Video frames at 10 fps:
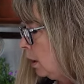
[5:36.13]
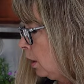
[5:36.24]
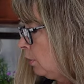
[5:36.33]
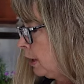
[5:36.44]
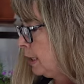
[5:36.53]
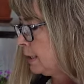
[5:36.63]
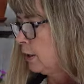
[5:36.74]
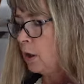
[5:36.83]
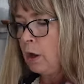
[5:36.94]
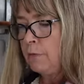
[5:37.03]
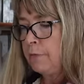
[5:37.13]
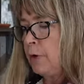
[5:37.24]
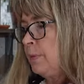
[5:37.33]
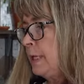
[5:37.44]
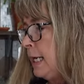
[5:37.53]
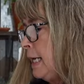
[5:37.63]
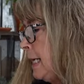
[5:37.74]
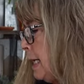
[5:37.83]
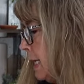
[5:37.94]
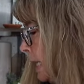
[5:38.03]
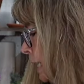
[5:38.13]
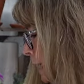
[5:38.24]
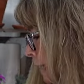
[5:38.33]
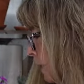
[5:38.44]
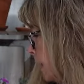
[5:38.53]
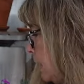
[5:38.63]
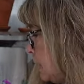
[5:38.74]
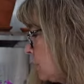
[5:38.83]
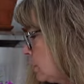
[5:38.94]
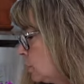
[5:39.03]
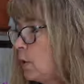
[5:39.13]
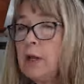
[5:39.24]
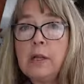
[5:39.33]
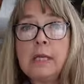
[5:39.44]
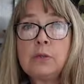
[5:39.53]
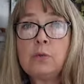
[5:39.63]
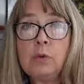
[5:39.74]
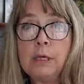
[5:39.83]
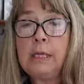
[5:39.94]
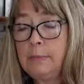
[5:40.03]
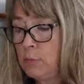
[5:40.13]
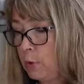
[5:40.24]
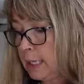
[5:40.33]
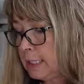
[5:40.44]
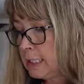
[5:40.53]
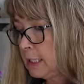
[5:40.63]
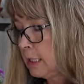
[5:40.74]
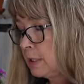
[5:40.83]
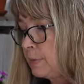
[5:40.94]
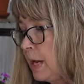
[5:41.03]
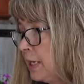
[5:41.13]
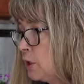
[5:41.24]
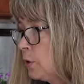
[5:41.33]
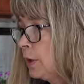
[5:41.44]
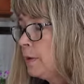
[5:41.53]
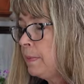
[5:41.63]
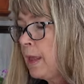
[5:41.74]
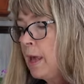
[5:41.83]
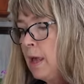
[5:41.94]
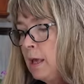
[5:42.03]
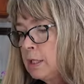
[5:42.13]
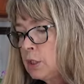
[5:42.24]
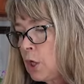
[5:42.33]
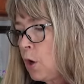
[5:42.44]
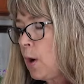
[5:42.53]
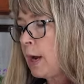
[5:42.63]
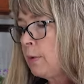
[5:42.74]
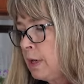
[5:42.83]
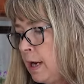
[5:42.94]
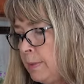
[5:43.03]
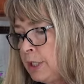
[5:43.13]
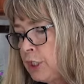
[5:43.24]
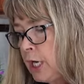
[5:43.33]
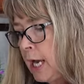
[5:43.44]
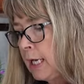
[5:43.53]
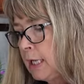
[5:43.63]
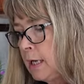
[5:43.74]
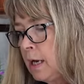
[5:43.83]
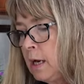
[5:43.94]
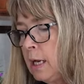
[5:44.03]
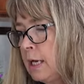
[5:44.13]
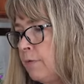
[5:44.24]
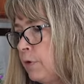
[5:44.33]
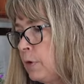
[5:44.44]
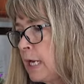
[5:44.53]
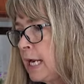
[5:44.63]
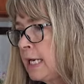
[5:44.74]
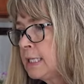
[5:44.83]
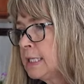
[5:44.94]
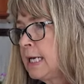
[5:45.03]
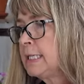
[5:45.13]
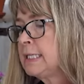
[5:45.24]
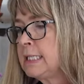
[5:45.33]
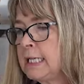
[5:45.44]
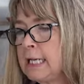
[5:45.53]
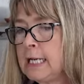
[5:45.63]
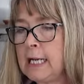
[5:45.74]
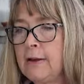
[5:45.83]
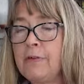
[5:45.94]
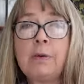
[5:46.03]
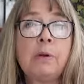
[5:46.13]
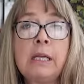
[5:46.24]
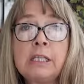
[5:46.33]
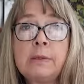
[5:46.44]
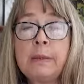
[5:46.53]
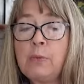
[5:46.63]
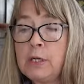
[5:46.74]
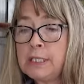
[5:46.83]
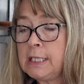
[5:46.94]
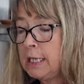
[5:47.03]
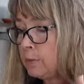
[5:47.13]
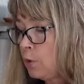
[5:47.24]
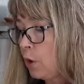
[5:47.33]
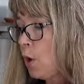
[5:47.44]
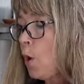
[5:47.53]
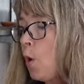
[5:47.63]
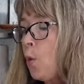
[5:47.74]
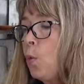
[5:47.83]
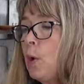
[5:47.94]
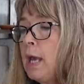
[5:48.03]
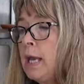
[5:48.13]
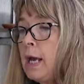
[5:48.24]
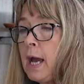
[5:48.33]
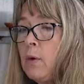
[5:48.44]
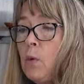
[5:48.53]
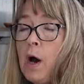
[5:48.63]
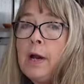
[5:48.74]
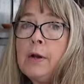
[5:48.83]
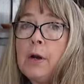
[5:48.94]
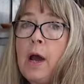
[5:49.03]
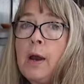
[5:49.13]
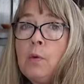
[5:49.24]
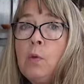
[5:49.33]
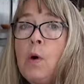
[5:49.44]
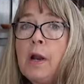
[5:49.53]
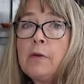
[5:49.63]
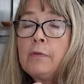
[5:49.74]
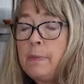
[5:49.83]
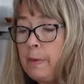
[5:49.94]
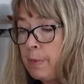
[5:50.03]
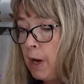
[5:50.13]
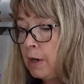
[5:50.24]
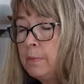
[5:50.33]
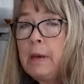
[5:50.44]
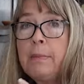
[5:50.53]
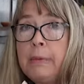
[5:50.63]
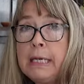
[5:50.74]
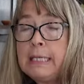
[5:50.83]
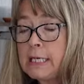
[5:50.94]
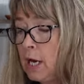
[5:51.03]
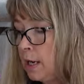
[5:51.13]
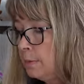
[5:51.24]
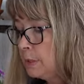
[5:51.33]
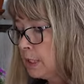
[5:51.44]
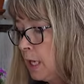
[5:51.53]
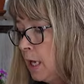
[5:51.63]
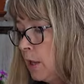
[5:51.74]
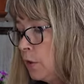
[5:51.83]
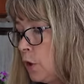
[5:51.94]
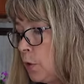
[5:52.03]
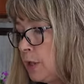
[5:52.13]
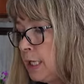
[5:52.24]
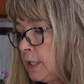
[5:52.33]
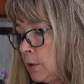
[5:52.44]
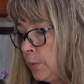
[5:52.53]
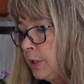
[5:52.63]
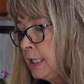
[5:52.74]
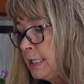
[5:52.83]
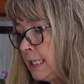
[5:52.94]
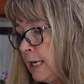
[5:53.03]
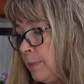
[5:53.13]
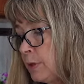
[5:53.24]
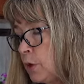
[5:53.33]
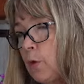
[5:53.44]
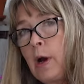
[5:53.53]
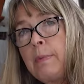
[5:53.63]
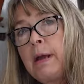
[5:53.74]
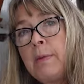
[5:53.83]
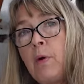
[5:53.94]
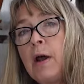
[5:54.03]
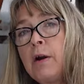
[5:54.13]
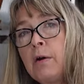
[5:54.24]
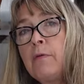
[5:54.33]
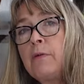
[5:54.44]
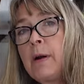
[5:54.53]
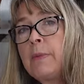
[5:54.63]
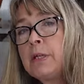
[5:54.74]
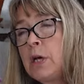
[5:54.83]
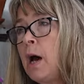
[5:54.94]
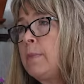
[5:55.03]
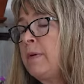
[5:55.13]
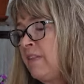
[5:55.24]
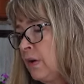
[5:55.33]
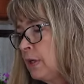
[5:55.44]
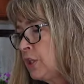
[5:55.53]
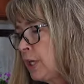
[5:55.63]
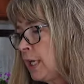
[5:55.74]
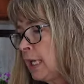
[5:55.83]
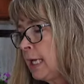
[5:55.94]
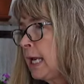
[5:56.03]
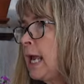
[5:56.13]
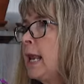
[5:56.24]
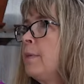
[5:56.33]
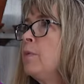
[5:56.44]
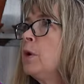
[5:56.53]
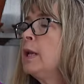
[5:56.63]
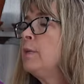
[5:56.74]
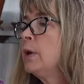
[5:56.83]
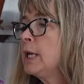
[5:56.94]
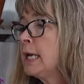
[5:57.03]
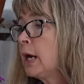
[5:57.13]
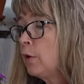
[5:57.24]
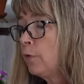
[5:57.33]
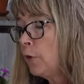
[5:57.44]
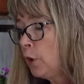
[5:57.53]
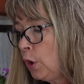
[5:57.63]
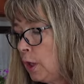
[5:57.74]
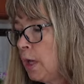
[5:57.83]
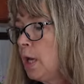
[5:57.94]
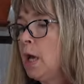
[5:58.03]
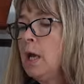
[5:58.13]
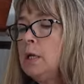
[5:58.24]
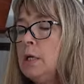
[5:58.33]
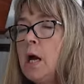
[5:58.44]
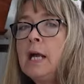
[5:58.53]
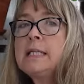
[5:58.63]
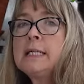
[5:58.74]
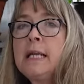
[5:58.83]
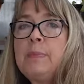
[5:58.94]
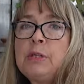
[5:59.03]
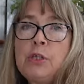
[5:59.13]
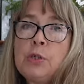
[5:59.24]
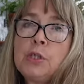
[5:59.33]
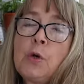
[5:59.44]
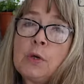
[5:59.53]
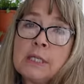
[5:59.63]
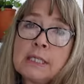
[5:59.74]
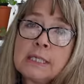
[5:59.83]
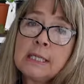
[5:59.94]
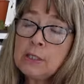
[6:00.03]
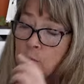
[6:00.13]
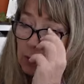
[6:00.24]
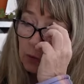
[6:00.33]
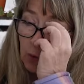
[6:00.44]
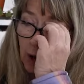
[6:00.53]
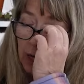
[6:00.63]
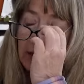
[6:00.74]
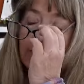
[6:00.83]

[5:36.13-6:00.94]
Alrighty, they're all firmed in. This soil is really moist, this potting soil. So I will come and check in a few days and see if it needs to be moistened anymore. When I water, I will water from the bottom many times, though these are pretty deep, so I may water from the top, but very gently, and I'm really, really careful not to keep it too soaked, because the seeds will rot